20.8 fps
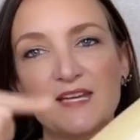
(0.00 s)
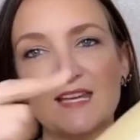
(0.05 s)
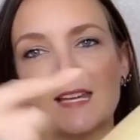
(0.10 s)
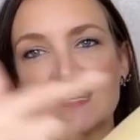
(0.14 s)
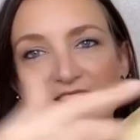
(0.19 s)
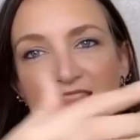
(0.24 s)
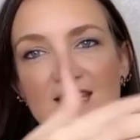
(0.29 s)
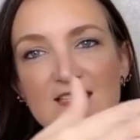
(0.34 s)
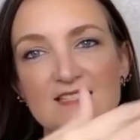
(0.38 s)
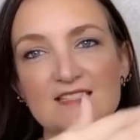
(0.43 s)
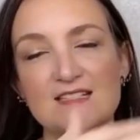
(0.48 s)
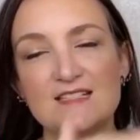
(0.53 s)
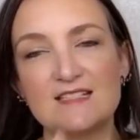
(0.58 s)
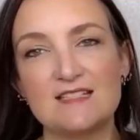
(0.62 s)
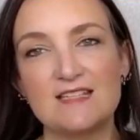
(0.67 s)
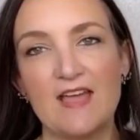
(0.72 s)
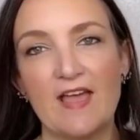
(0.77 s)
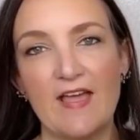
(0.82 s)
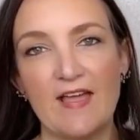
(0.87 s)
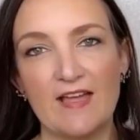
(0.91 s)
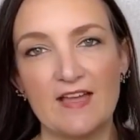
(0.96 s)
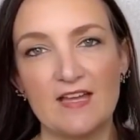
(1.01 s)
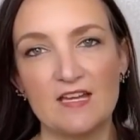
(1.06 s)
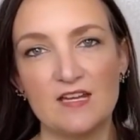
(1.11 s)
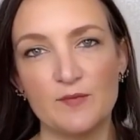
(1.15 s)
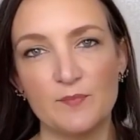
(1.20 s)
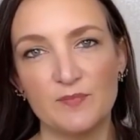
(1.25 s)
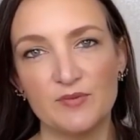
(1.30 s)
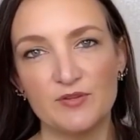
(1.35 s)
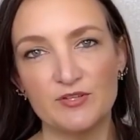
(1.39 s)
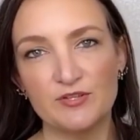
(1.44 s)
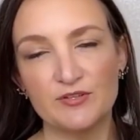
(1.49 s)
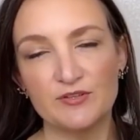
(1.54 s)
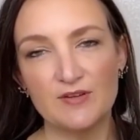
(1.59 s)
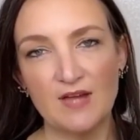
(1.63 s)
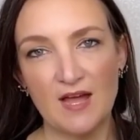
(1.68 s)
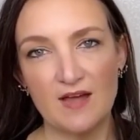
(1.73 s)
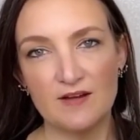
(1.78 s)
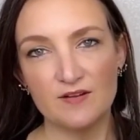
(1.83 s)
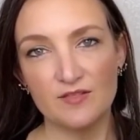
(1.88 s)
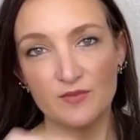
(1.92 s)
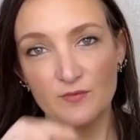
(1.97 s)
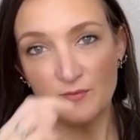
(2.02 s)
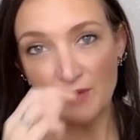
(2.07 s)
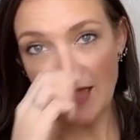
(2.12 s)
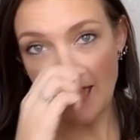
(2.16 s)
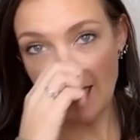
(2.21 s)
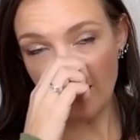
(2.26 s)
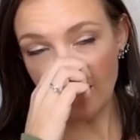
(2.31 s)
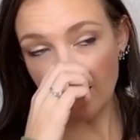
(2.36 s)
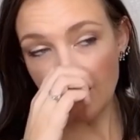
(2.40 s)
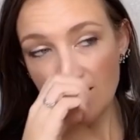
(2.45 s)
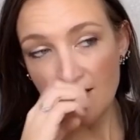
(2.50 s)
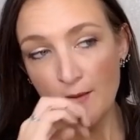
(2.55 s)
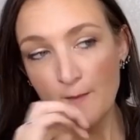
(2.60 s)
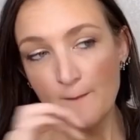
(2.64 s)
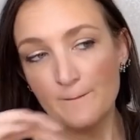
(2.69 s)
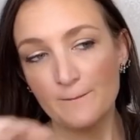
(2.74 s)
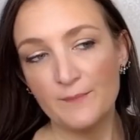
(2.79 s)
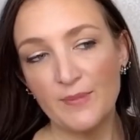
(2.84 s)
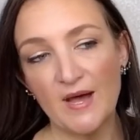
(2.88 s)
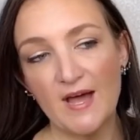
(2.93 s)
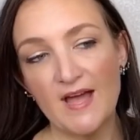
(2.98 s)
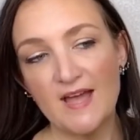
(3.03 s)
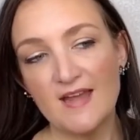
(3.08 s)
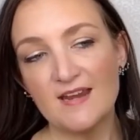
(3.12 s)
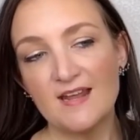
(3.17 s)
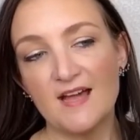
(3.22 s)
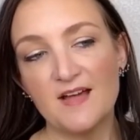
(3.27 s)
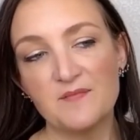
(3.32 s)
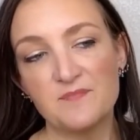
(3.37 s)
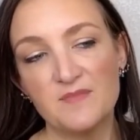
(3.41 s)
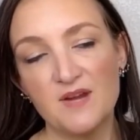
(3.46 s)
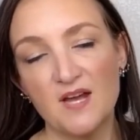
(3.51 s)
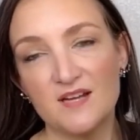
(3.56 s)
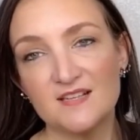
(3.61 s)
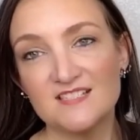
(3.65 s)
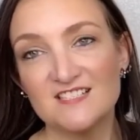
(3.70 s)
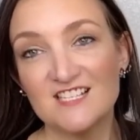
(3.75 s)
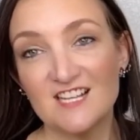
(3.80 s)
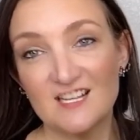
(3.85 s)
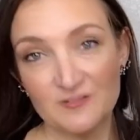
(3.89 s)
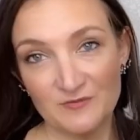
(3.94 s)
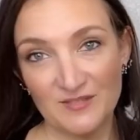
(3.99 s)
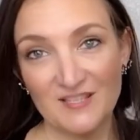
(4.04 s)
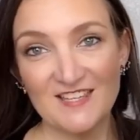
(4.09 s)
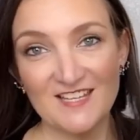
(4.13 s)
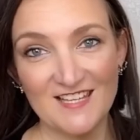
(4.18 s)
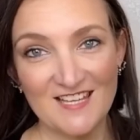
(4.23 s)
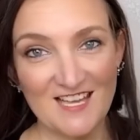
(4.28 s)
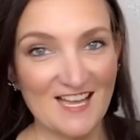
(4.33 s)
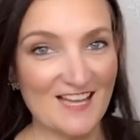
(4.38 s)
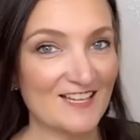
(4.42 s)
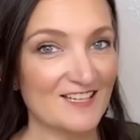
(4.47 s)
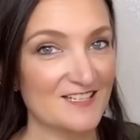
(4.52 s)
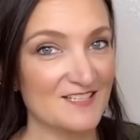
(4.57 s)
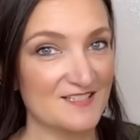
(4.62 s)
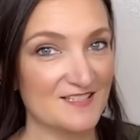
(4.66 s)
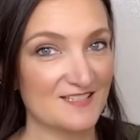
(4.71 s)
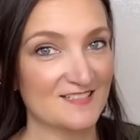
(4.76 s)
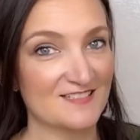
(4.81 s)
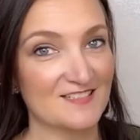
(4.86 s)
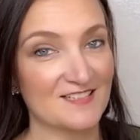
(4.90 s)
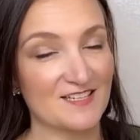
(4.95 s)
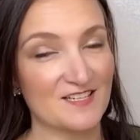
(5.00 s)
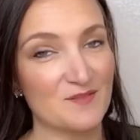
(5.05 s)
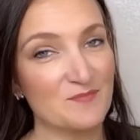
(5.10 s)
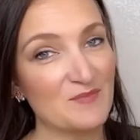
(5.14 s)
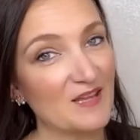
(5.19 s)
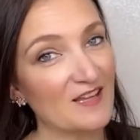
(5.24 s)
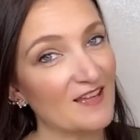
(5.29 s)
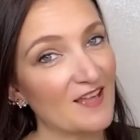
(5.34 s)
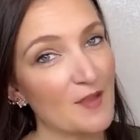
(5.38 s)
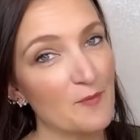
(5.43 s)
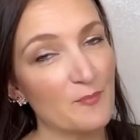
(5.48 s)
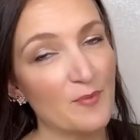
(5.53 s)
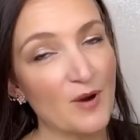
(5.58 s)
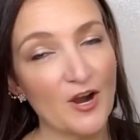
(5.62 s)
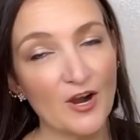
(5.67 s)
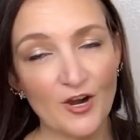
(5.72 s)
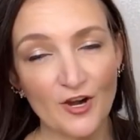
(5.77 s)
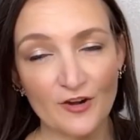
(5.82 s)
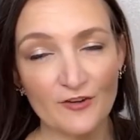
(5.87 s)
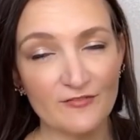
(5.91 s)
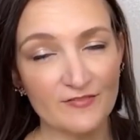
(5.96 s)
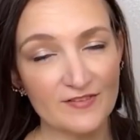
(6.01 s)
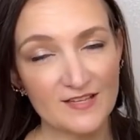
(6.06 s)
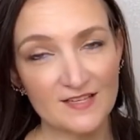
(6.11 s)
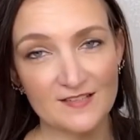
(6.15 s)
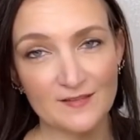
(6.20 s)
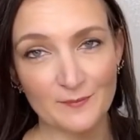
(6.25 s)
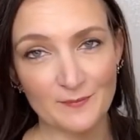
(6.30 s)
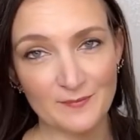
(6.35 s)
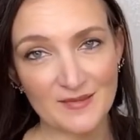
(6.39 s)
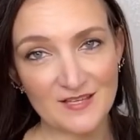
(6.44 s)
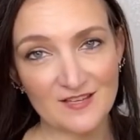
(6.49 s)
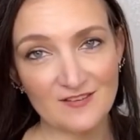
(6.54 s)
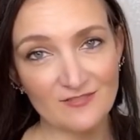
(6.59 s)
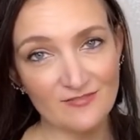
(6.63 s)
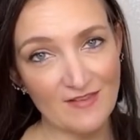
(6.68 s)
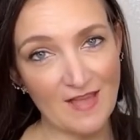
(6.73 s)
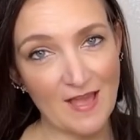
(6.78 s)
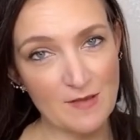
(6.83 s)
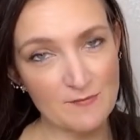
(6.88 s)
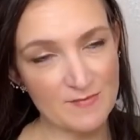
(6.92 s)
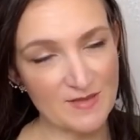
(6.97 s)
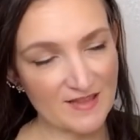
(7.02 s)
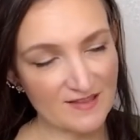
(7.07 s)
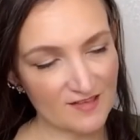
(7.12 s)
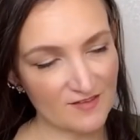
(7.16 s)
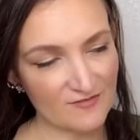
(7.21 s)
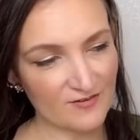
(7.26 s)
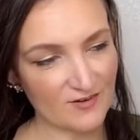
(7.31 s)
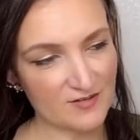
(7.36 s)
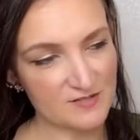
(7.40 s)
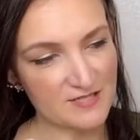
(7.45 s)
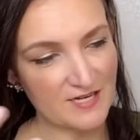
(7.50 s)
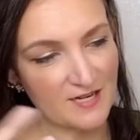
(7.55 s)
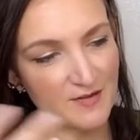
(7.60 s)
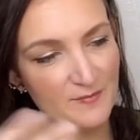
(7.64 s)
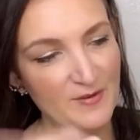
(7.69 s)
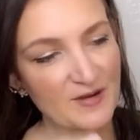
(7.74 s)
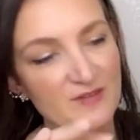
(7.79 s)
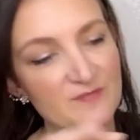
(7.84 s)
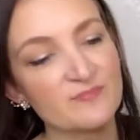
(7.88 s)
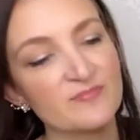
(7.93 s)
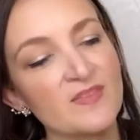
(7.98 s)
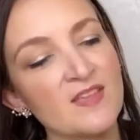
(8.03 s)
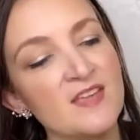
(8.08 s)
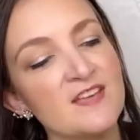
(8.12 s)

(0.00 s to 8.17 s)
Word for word: get this tan balloon out of the way, but I'm not done with it yet because it's gonna make a perfect big fat belly for our teddy bear.